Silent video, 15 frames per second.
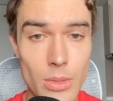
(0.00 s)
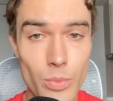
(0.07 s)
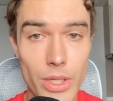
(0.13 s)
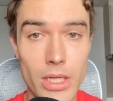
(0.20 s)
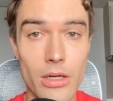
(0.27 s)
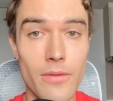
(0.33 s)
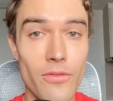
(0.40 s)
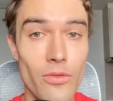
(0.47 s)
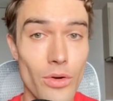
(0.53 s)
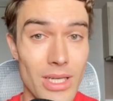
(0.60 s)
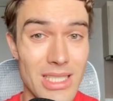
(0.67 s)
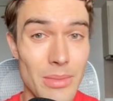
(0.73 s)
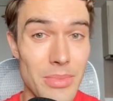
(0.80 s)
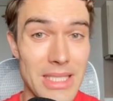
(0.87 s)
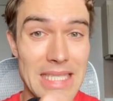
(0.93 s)
we can, for
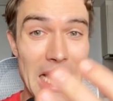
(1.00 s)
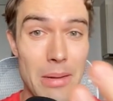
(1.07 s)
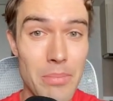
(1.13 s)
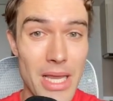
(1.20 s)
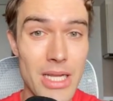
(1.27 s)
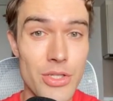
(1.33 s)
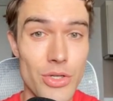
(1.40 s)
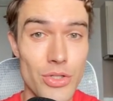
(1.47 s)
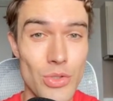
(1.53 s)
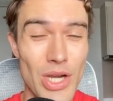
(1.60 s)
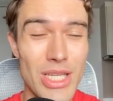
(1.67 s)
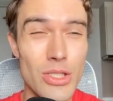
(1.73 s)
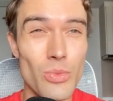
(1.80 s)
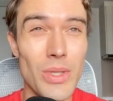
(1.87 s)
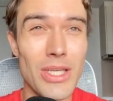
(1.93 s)
example, send pictures,
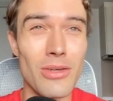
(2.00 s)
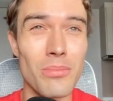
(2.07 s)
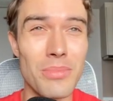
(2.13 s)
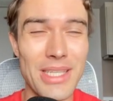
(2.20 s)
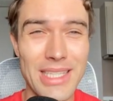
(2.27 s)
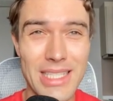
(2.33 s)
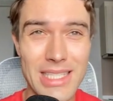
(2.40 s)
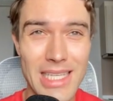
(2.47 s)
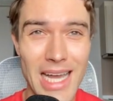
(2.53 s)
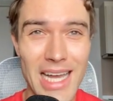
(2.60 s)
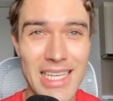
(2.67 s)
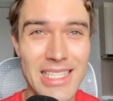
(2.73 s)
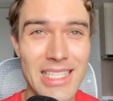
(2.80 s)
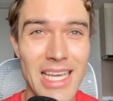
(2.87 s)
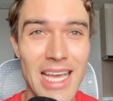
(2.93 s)
right? So we can build a
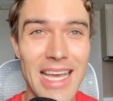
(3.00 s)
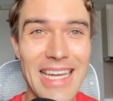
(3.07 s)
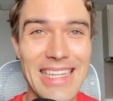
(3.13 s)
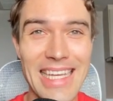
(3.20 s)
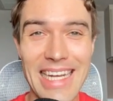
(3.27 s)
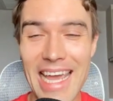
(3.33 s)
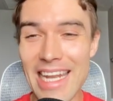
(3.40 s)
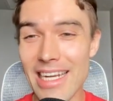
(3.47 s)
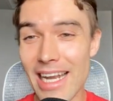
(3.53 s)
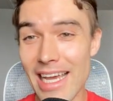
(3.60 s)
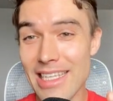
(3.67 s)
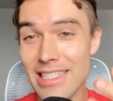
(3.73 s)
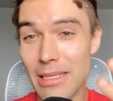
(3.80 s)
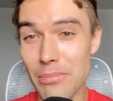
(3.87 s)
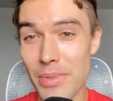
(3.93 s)
SaaS that
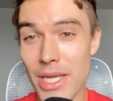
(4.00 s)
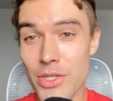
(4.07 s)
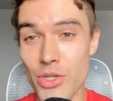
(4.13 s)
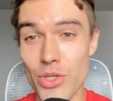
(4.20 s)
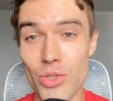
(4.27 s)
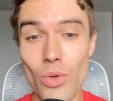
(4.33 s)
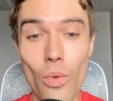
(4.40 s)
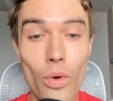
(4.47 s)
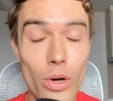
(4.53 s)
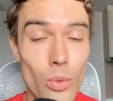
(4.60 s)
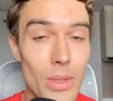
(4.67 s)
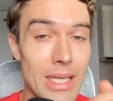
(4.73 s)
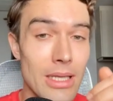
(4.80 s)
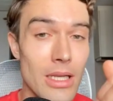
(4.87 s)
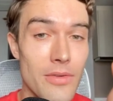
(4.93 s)
analyze some pictures, or
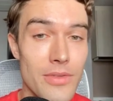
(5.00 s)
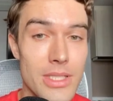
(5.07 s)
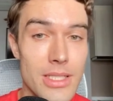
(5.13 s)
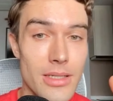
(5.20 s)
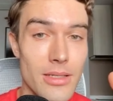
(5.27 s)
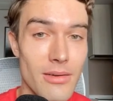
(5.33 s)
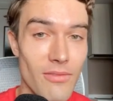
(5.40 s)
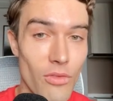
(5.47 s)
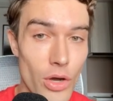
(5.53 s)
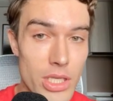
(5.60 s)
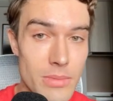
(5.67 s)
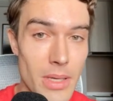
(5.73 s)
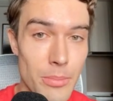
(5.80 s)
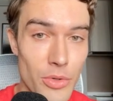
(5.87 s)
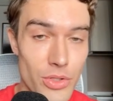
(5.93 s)
we can even send voice
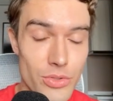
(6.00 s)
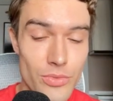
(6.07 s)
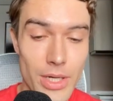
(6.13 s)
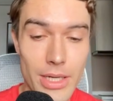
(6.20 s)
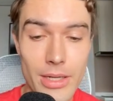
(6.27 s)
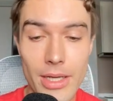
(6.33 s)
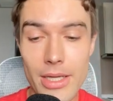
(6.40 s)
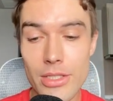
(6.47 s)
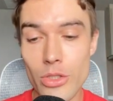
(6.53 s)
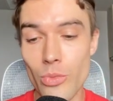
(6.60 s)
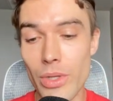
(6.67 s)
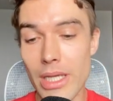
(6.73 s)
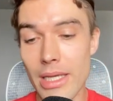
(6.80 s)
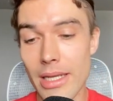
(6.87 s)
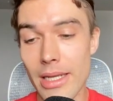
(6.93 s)
memos, right? So we
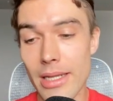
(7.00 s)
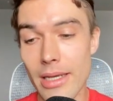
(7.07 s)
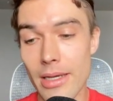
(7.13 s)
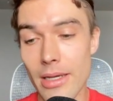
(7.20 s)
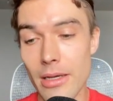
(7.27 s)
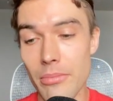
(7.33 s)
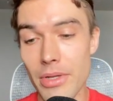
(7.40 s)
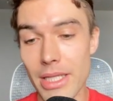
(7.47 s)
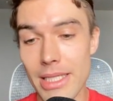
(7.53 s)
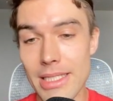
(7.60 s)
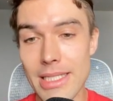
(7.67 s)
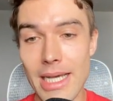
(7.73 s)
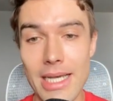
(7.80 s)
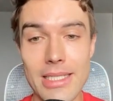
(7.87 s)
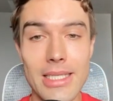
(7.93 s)
can build a
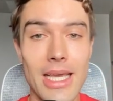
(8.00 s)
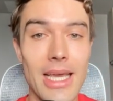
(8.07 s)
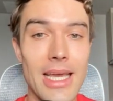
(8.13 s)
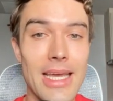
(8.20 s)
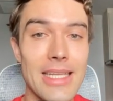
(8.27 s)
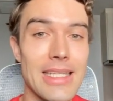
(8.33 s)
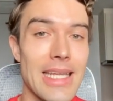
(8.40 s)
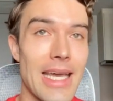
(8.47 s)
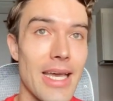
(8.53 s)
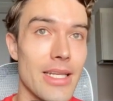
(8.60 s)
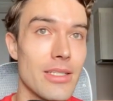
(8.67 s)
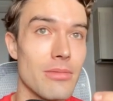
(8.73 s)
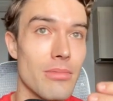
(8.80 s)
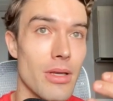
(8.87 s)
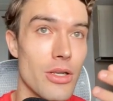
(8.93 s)
SaaS
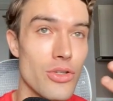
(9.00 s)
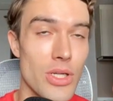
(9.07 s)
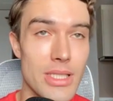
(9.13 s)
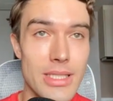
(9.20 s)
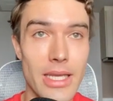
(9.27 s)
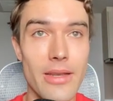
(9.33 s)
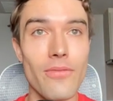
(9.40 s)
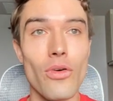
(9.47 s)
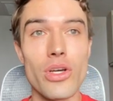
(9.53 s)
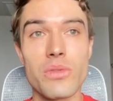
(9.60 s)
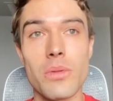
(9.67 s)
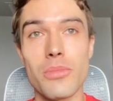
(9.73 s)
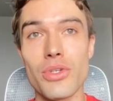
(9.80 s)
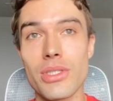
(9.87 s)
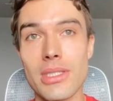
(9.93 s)
that translate the voice
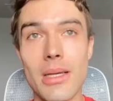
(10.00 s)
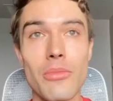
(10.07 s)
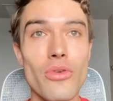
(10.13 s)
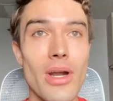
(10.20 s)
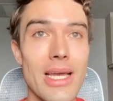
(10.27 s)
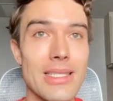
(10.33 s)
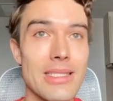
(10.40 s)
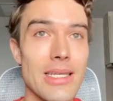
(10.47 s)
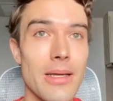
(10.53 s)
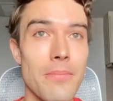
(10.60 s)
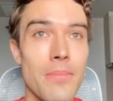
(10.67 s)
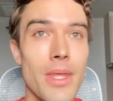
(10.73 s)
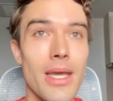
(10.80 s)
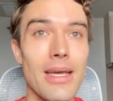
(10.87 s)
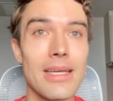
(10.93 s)
memos, summarize
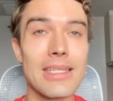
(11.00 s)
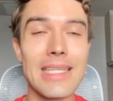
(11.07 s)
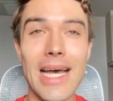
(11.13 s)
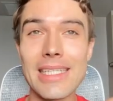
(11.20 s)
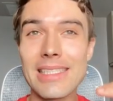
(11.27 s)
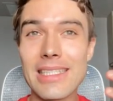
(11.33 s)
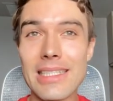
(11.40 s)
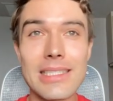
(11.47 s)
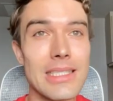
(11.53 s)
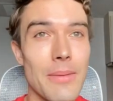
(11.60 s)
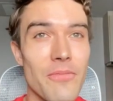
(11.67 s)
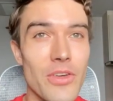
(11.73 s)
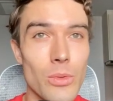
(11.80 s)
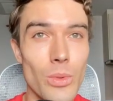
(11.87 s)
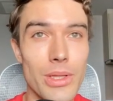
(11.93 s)
them, does
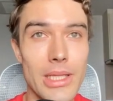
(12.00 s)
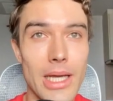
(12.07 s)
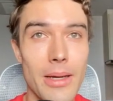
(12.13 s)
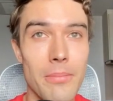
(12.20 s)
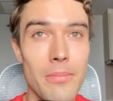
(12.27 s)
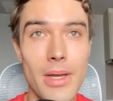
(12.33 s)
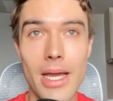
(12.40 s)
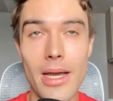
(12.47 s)
something with them,